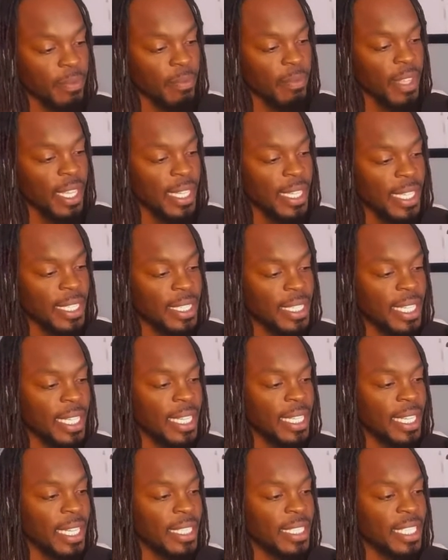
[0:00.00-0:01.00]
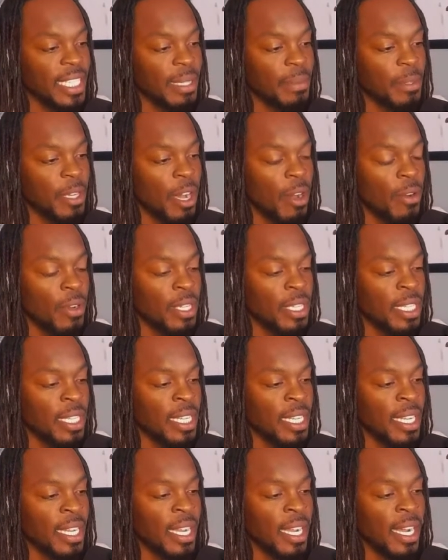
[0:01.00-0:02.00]
let's get it. Let's keep going.
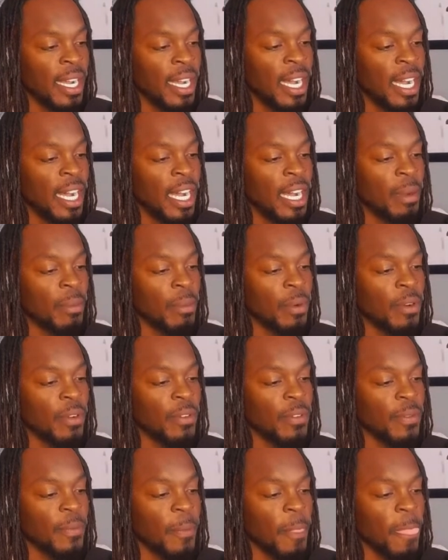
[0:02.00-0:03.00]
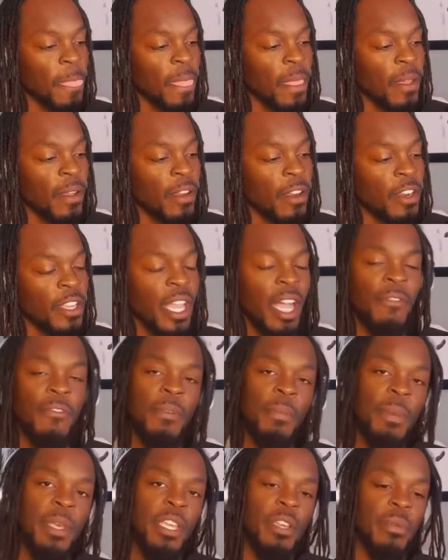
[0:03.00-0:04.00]
Are y'all
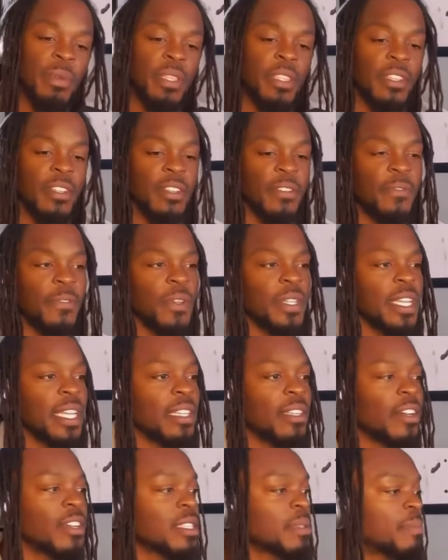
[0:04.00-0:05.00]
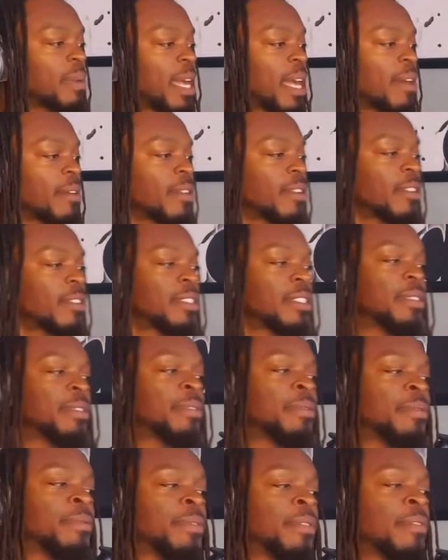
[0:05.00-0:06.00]
familiar with the 48 laws of power? Hold
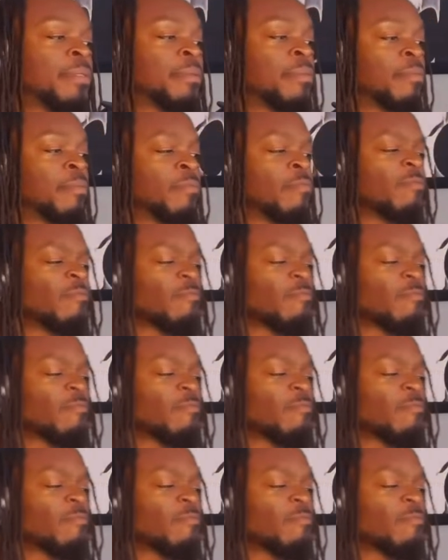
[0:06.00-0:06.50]
on.